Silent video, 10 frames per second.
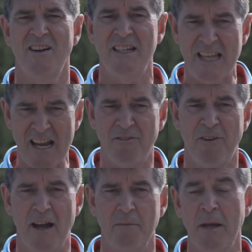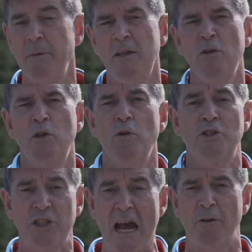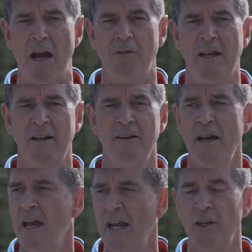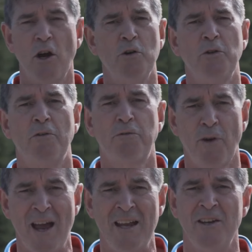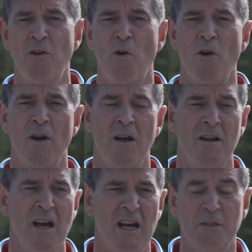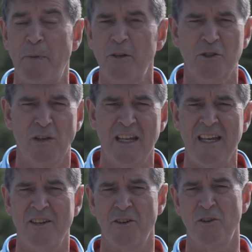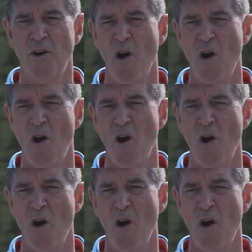Identify it. Maybe you do a shout out here and you go to a friend or a, a spiritual leader